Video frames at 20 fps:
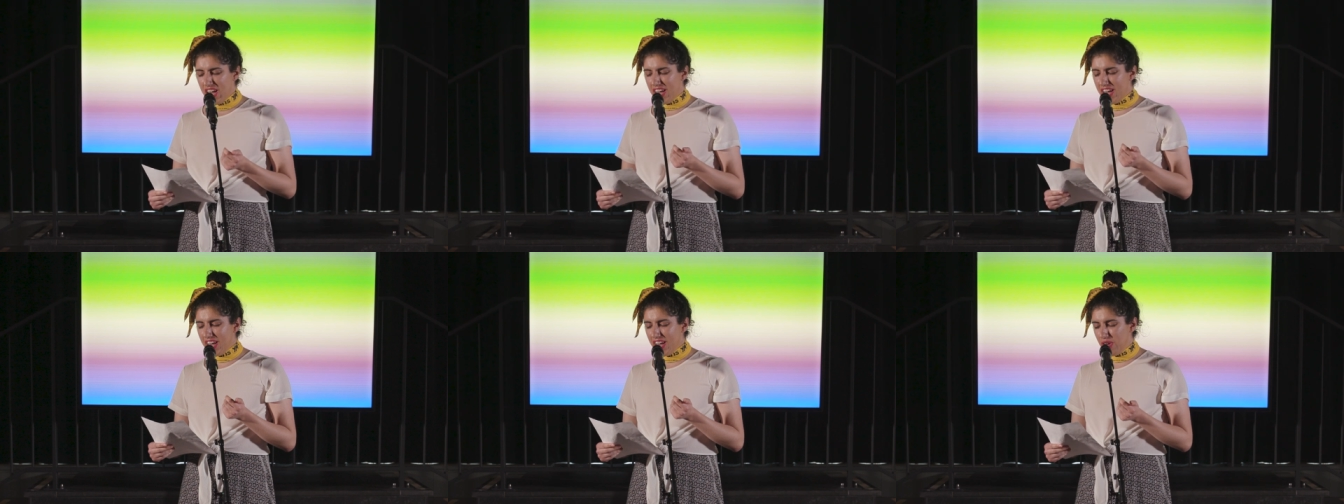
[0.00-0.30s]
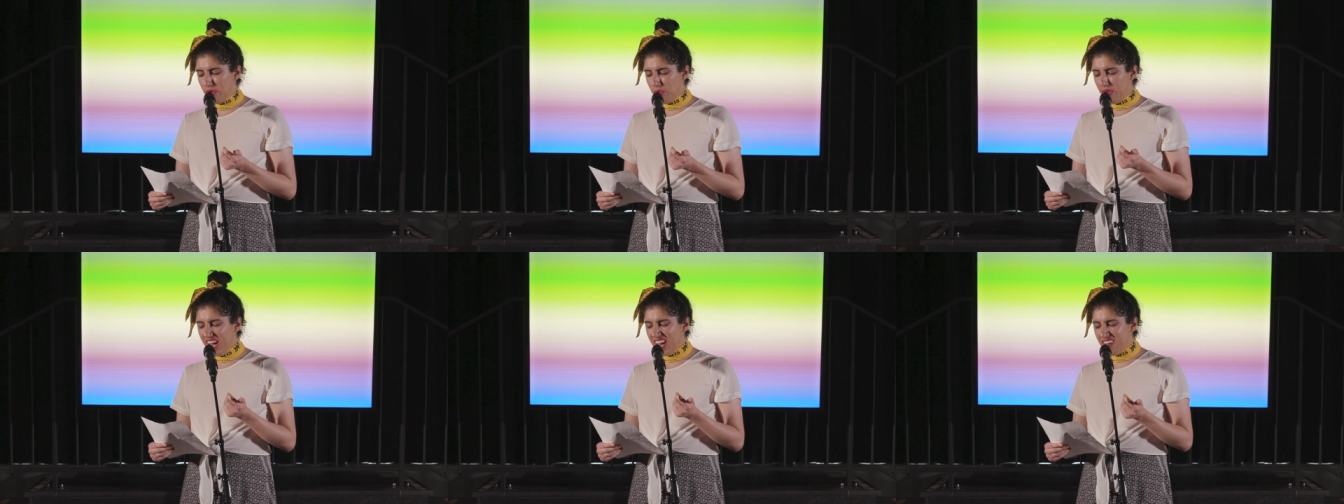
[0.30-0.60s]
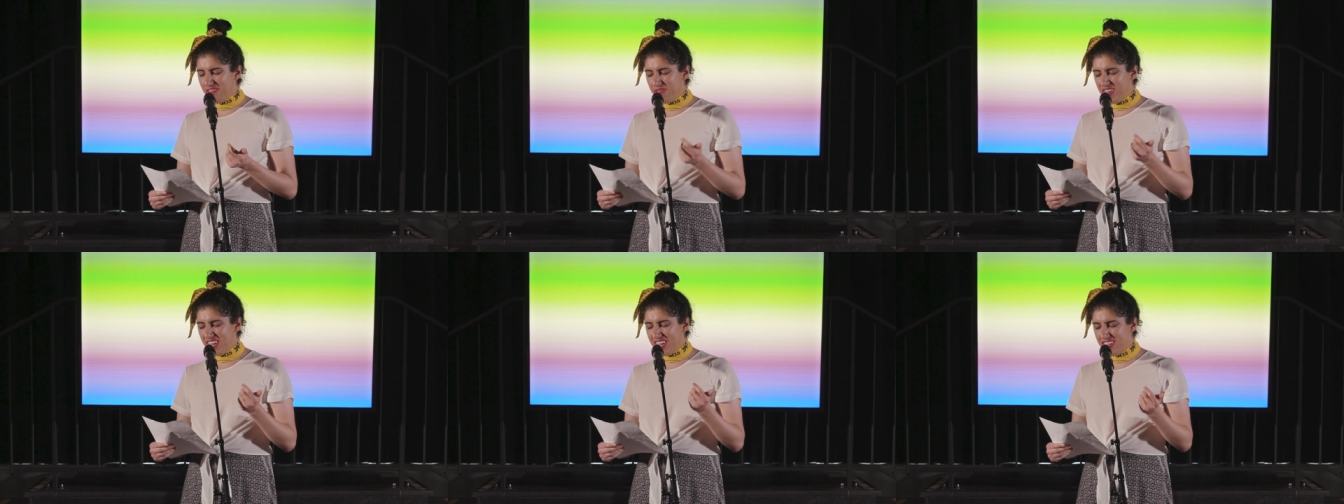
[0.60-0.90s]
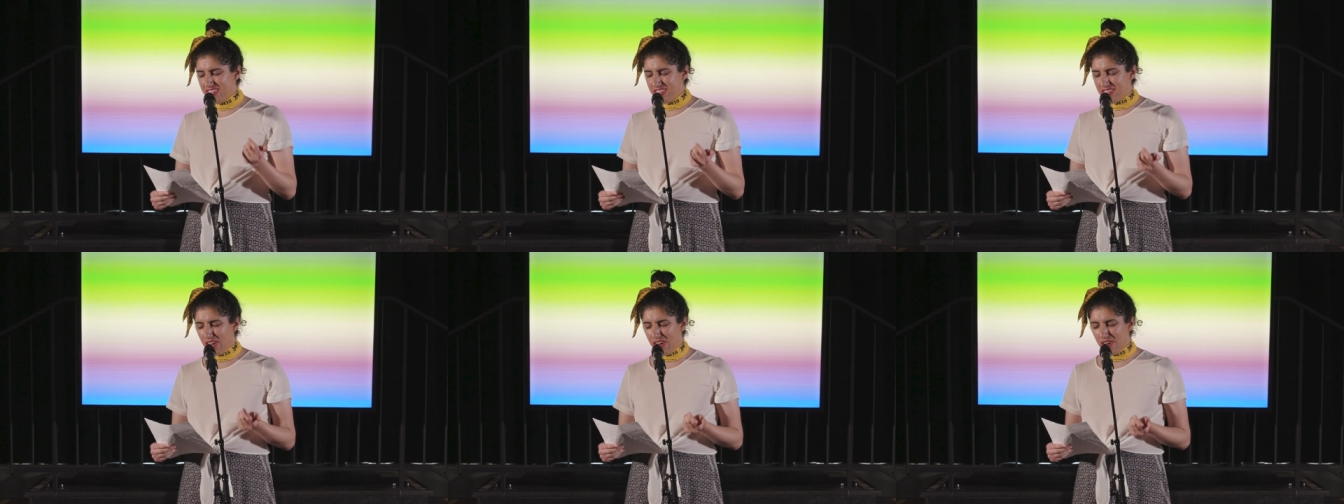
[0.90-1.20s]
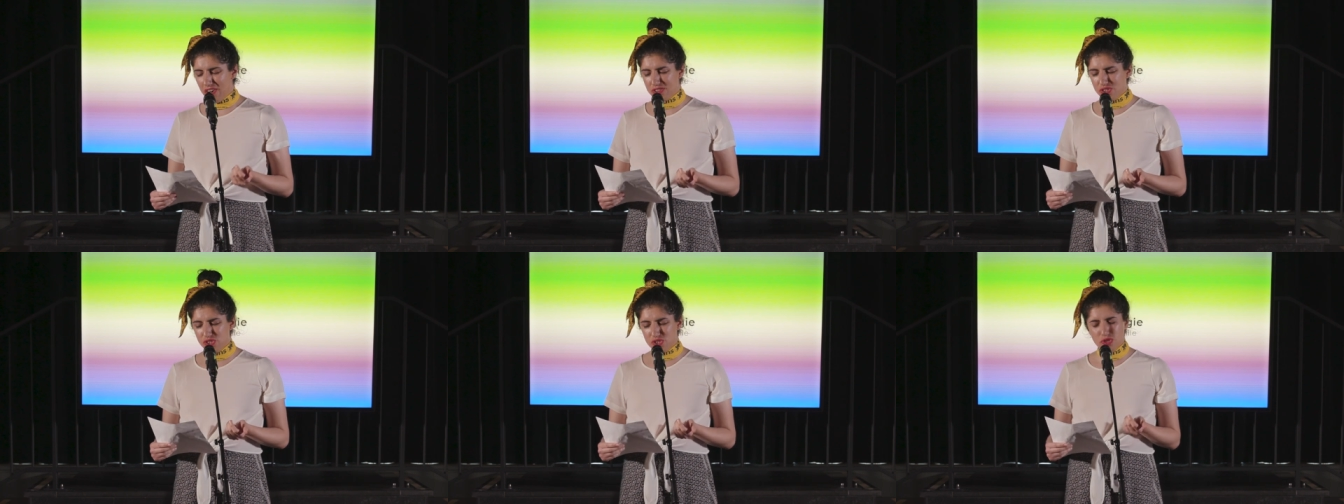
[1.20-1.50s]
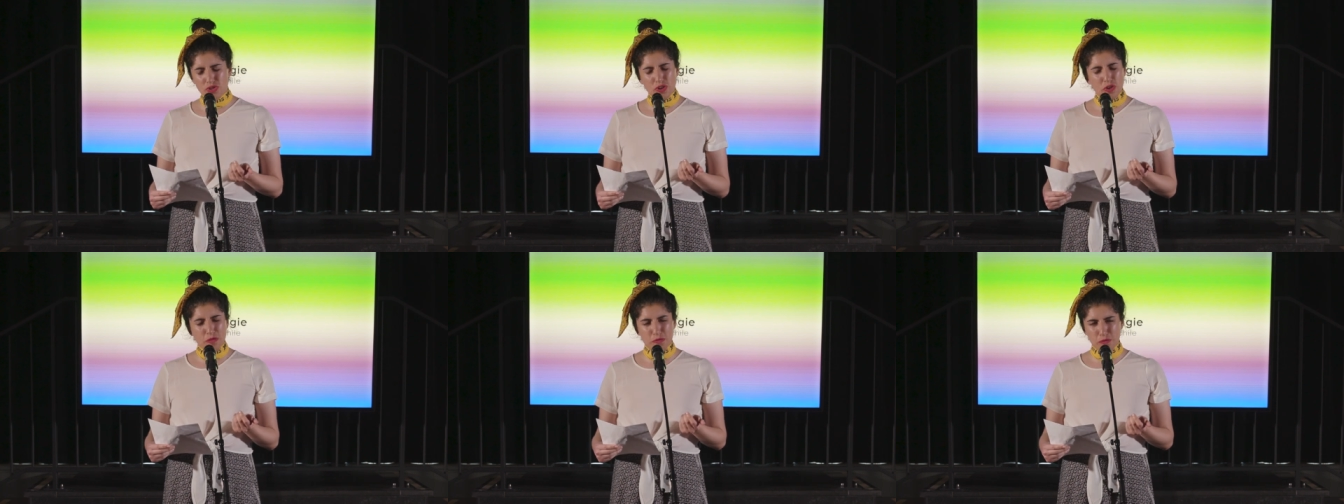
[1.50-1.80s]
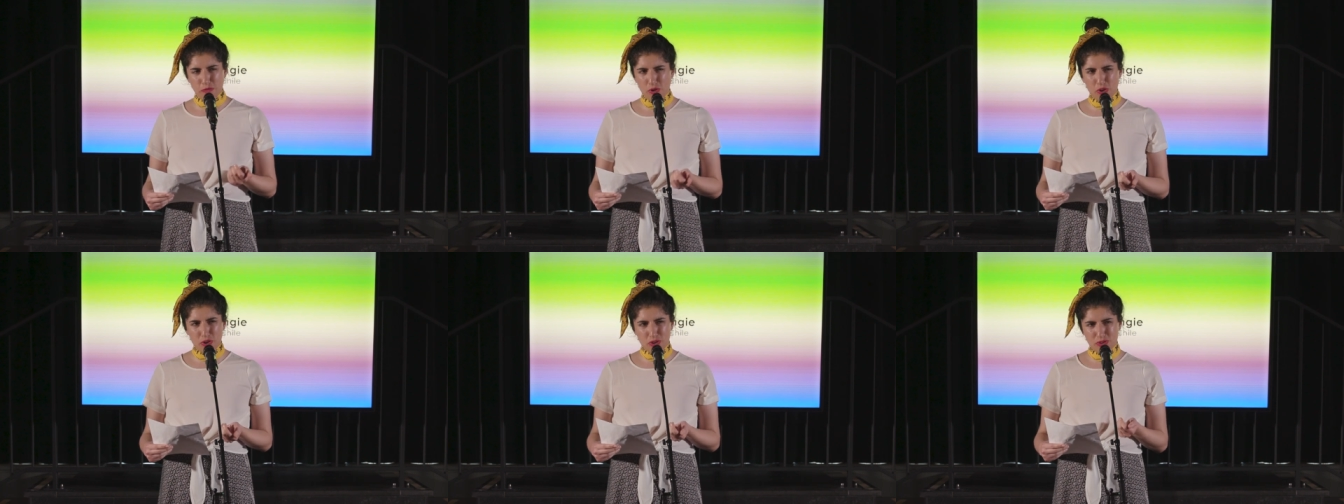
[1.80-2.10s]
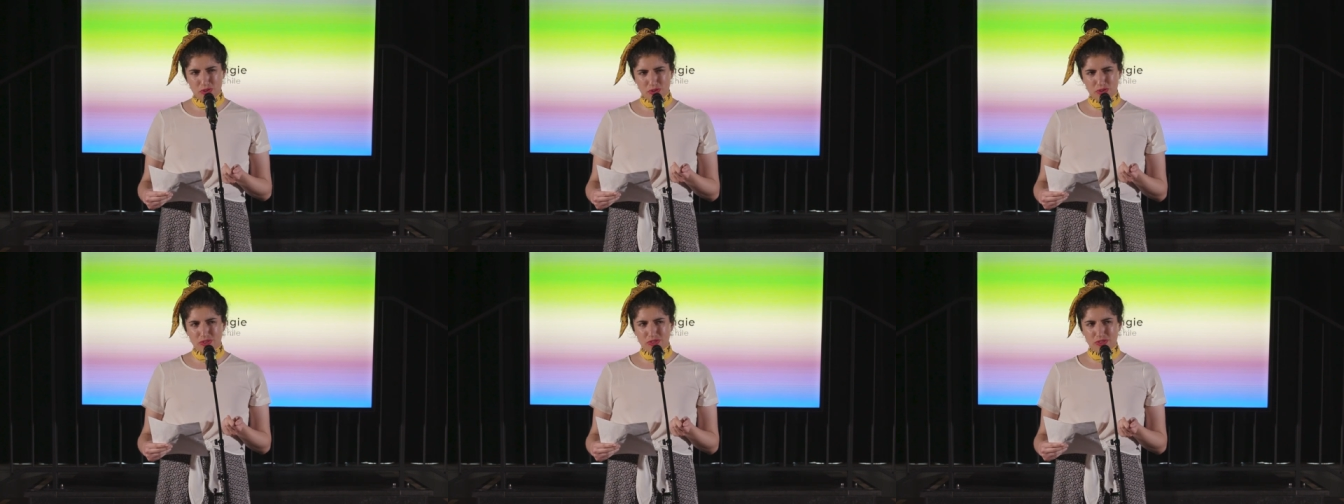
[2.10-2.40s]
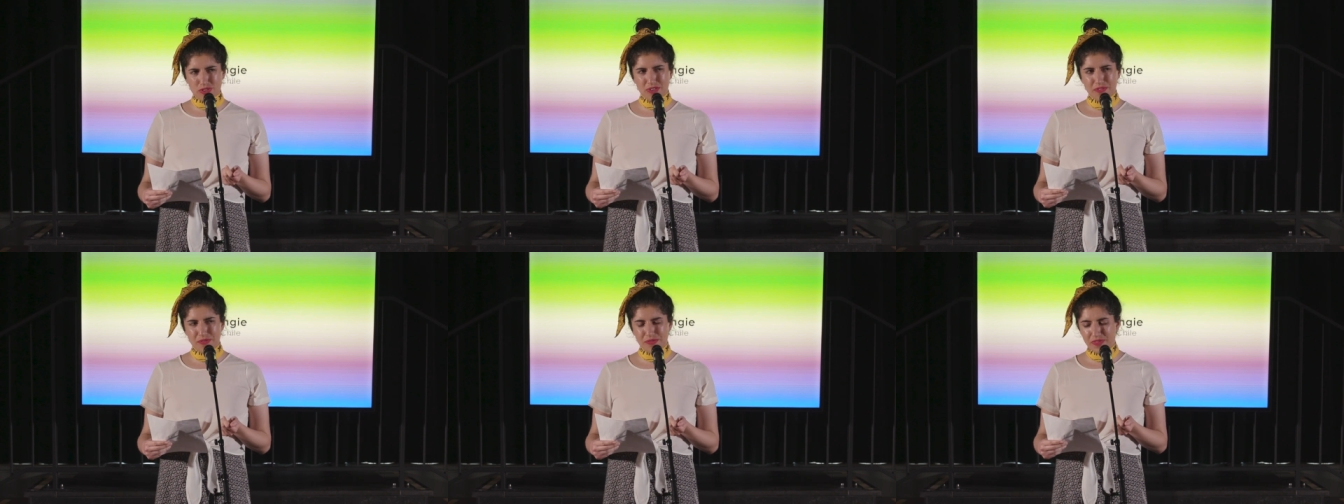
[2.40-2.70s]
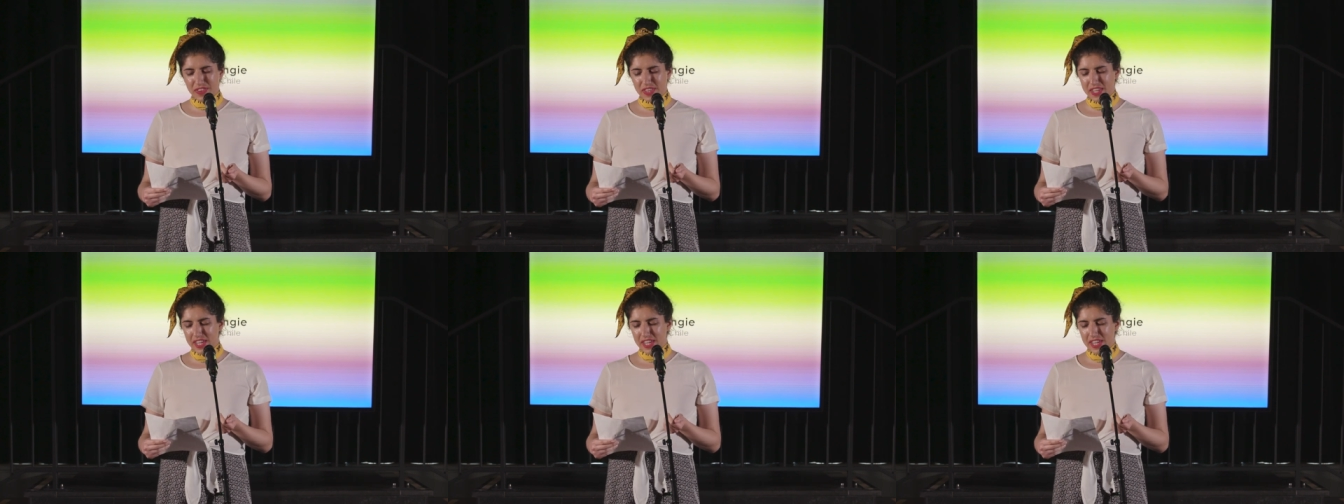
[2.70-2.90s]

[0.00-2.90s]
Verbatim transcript: We have been so focused